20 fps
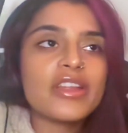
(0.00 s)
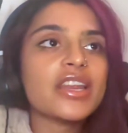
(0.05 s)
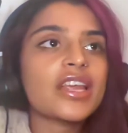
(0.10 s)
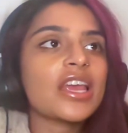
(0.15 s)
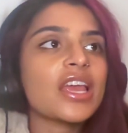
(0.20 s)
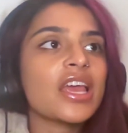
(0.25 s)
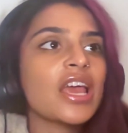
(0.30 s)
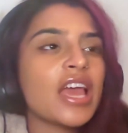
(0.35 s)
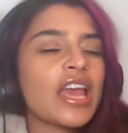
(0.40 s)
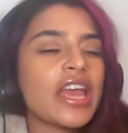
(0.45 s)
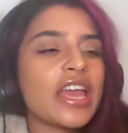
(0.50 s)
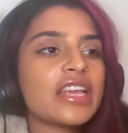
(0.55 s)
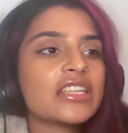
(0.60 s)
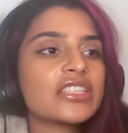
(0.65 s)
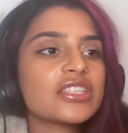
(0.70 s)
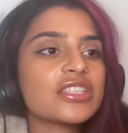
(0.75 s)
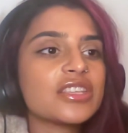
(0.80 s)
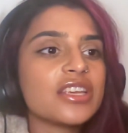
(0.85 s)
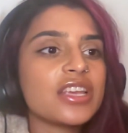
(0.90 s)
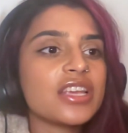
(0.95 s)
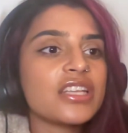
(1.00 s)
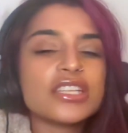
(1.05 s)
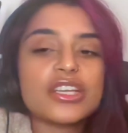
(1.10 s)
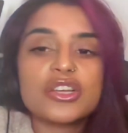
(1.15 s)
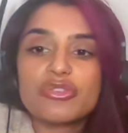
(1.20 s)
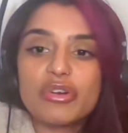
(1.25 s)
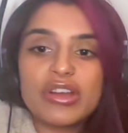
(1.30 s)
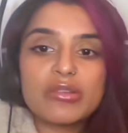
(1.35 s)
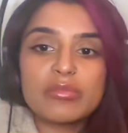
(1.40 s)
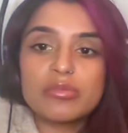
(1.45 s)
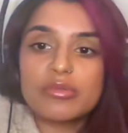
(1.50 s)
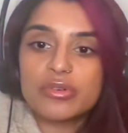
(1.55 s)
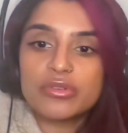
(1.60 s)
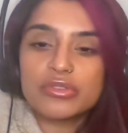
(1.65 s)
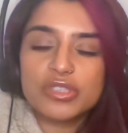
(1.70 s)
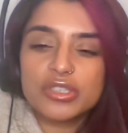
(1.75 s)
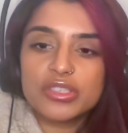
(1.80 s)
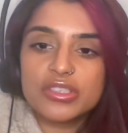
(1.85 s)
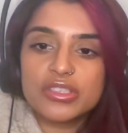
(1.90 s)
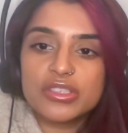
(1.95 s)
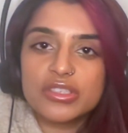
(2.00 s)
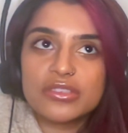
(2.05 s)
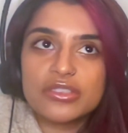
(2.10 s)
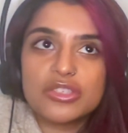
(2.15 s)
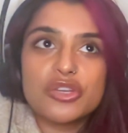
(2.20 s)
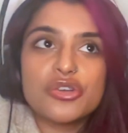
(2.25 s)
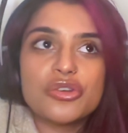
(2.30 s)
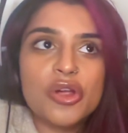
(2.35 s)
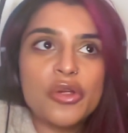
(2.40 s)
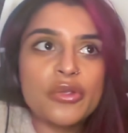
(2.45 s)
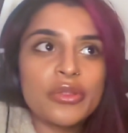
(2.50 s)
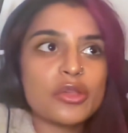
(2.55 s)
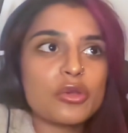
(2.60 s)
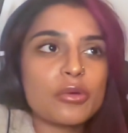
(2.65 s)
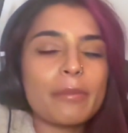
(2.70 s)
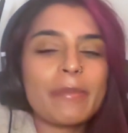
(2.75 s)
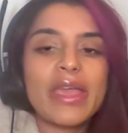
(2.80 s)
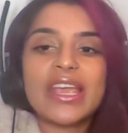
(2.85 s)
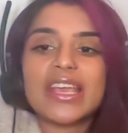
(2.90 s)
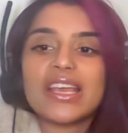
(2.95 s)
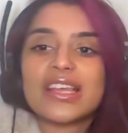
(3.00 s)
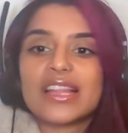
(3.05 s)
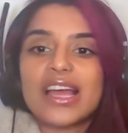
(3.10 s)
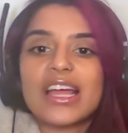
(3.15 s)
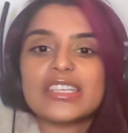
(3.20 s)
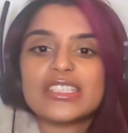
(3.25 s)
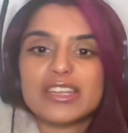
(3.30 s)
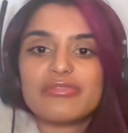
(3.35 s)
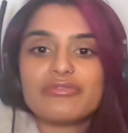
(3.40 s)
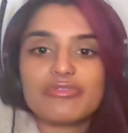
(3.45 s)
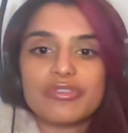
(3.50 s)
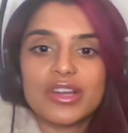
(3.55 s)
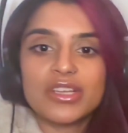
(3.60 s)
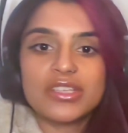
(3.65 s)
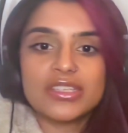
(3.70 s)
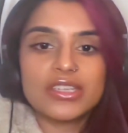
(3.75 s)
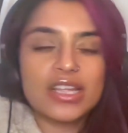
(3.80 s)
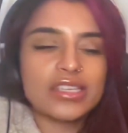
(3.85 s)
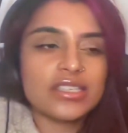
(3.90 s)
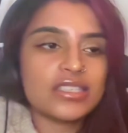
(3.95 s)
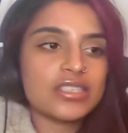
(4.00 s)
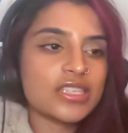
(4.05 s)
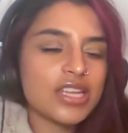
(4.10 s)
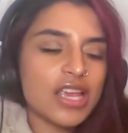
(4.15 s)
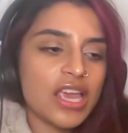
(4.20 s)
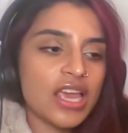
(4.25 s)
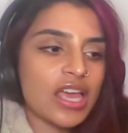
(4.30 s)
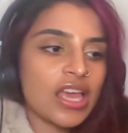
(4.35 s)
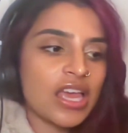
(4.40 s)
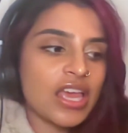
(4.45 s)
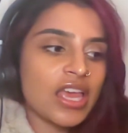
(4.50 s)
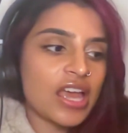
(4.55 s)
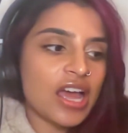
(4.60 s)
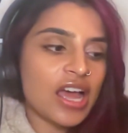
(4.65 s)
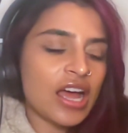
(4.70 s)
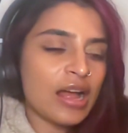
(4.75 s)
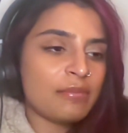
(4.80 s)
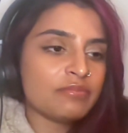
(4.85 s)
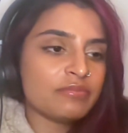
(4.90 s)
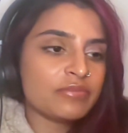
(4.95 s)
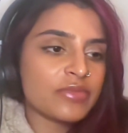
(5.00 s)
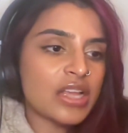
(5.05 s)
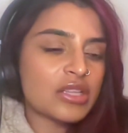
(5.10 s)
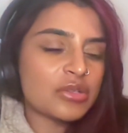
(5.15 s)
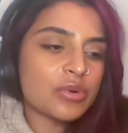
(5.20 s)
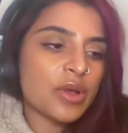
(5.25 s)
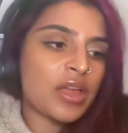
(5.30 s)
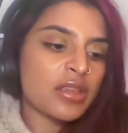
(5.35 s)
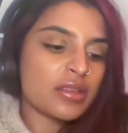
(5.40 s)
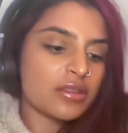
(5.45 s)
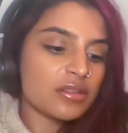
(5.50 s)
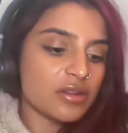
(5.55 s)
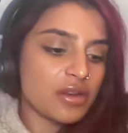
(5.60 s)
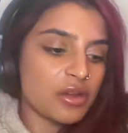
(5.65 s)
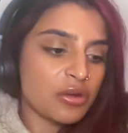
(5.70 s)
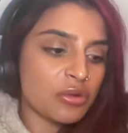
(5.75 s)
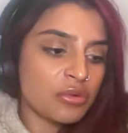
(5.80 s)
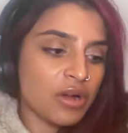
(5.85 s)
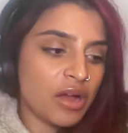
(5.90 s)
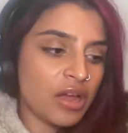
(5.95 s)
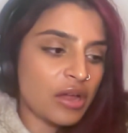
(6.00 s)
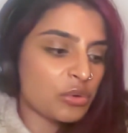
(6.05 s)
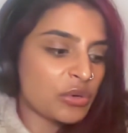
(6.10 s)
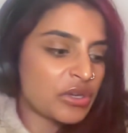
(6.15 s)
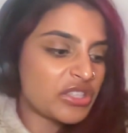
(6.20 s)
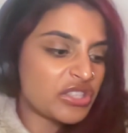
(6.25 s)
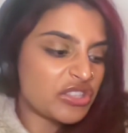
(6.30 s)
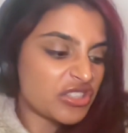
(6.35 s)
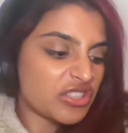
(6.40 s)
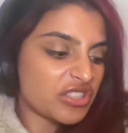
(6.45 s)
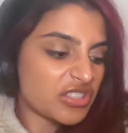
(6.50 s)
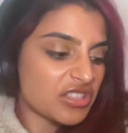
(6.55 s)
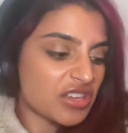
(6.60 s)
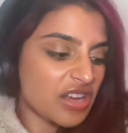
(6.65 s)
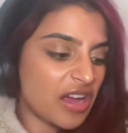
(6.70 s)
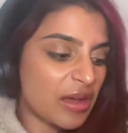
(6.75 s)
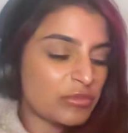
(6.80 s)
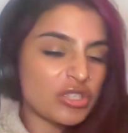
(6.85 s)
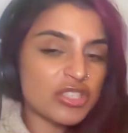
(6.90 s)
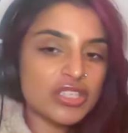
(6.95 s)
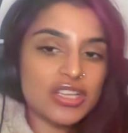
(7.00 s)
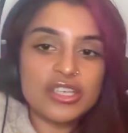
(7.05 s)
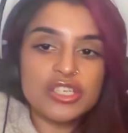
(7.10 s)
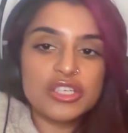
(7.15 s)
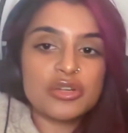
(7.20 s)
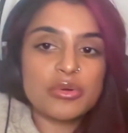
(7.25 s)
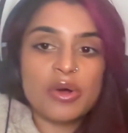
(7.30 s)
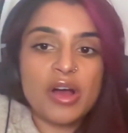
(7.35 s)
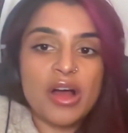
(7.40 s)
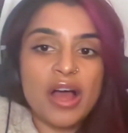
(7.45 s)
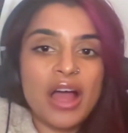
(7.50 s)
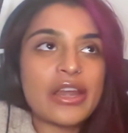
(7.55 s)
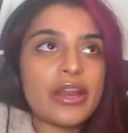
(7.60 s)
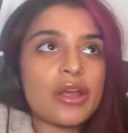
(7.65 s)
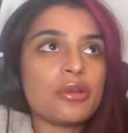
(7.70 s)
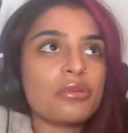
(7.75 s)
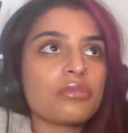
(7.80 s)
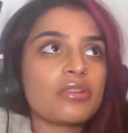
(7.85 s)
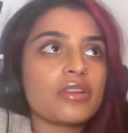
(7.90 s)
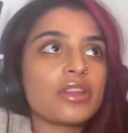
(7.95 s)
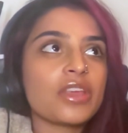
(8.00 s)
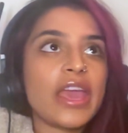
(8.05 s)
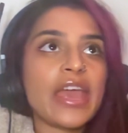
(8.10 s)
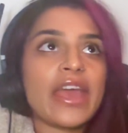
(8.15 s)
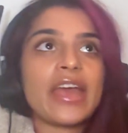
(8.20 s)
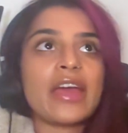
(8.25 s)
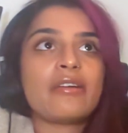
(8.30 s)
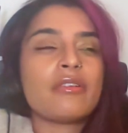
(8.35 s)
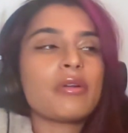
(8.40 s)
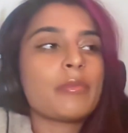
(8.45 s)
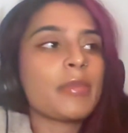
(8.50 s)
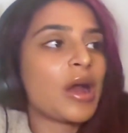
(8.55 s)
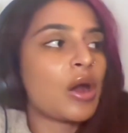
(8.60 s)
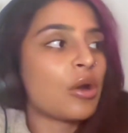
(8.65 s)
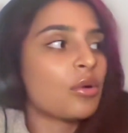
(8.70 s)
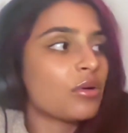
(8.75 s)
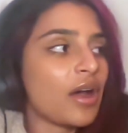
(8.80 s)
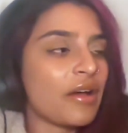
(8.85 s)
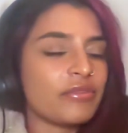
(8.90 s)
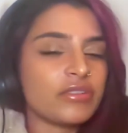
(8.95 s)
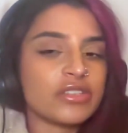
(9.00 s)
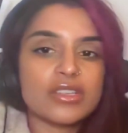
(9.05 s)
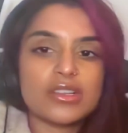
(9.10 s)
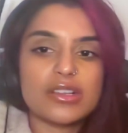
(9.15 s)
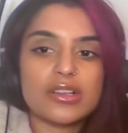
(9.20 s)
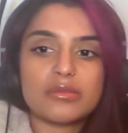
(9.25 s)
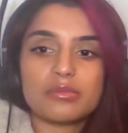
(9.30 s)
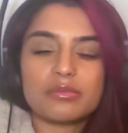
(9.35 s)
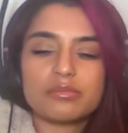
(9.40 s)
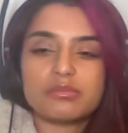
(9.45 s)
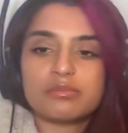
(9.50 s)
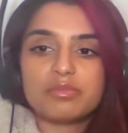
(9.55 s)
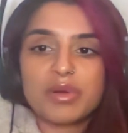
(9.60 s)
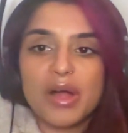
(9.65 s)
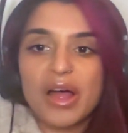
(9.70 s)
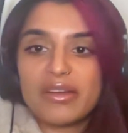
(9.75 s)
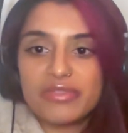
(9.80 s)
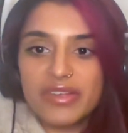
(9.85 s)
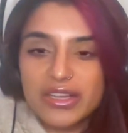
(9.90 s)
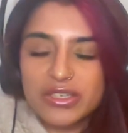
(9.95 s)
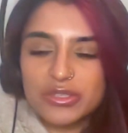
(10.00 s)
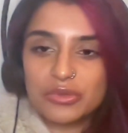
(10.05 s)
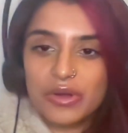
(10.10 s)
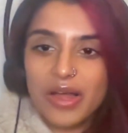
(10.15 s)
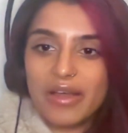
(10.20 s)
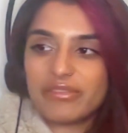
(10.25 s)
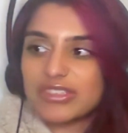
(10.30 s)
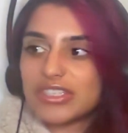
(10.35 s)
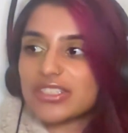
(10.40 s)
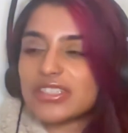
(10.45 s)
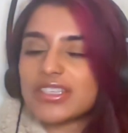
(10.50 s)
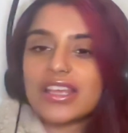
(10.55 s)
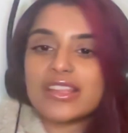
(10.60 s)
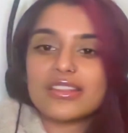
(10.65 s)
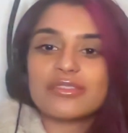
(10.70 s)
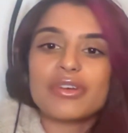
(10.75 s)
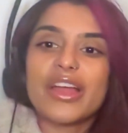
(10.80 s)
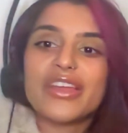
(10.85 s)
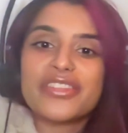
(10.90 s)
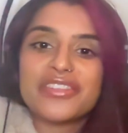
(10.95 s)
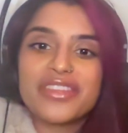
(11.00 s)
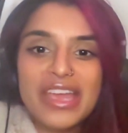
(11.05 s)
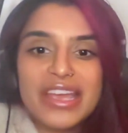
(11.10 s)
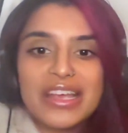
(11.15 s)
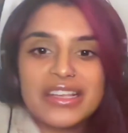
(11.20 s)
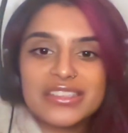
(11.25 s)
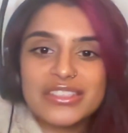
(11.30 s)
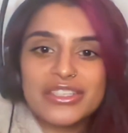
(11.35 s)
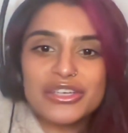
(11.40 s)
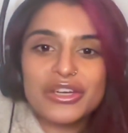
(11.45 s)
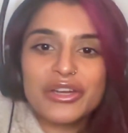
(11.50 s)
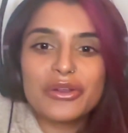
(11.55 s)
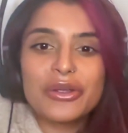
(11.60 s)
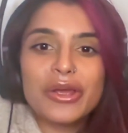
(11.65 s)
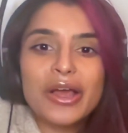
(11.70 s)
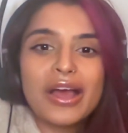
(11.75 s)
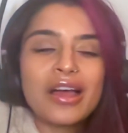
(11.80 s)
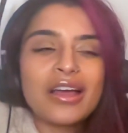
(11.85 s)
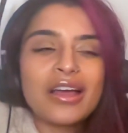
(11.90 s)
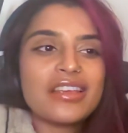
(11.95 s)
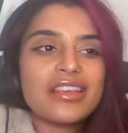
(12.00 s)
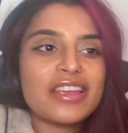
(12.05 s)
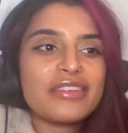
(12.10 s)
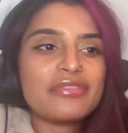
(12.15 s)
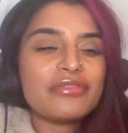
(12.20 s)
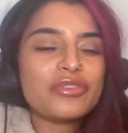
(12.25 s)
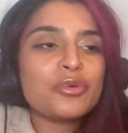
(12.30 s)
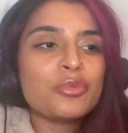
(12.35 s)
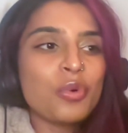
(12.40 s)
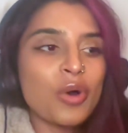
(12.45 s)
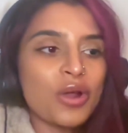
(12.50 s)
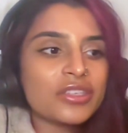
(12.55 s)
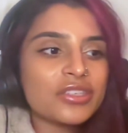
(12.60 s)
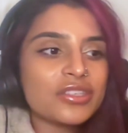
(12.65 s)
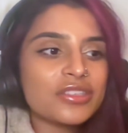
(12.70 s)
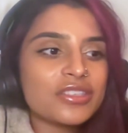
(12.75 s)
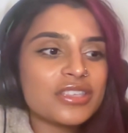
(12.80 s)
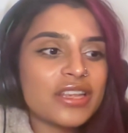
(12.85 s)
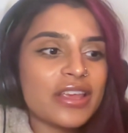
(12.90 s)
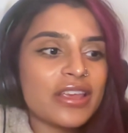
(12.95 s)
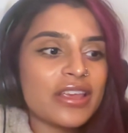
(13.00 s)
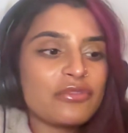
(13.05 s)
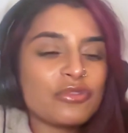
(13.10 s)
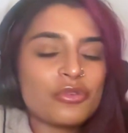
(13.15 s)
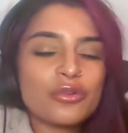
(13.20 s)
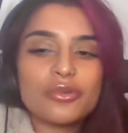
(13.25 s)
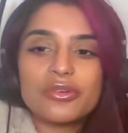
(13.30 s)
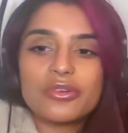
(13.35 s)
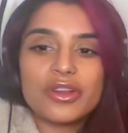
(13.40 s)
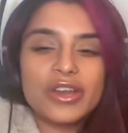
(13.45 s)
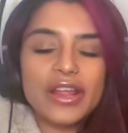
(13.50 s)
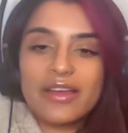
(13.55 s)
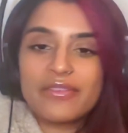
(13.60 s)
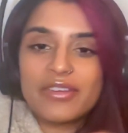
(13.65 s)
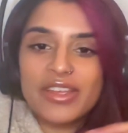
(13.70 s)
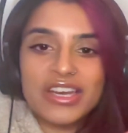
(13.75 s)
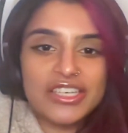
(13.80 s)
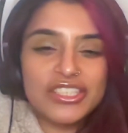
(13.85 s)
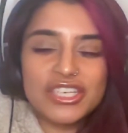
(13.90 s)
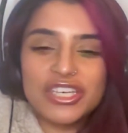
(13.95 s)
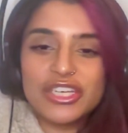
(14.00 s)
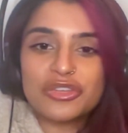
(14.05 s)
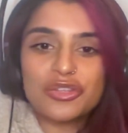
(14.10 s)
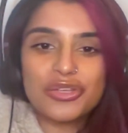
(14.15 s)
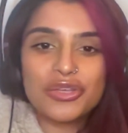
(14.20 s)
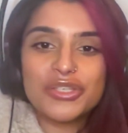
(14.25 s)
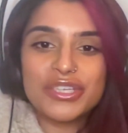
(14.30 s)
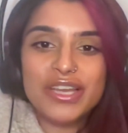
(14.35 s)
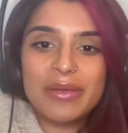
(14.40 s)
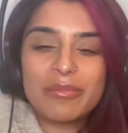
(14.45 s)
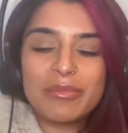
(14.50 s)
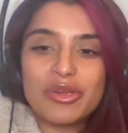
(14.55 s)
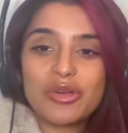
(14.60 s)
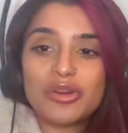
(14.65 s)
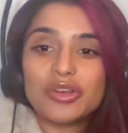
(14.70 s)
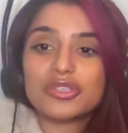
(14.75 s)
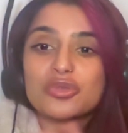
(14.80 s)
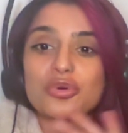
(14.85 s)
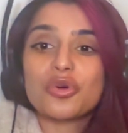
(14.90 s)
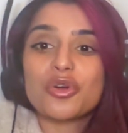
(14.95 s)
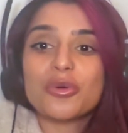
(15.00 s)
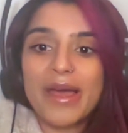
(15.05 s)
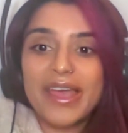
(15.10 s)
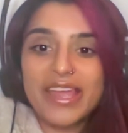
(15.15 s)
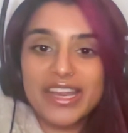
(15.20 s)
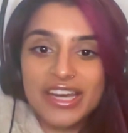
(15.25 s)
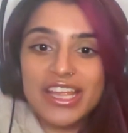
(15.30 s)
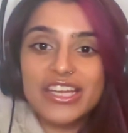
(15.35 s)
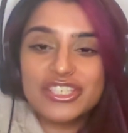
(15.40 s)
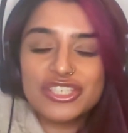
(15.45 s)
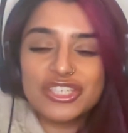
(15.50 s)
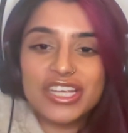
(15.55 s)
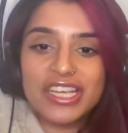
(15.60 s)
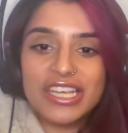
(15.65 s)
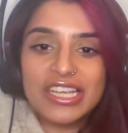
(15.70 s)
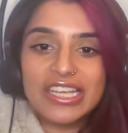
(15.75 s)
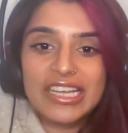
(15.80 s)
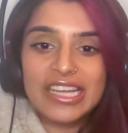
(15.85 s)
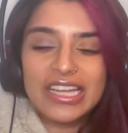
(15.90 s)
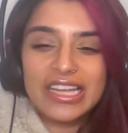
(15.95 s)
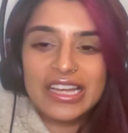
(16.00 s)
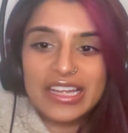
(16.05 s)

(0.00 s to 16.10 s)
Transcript: And it's incredible just to know that you're making that difference. And that's why, you know, I'm just like, you know what? I don't care about having to look perfect or having to say the right things. You know, if you're going to have ADHD in your username and you're going to talk about ADHD,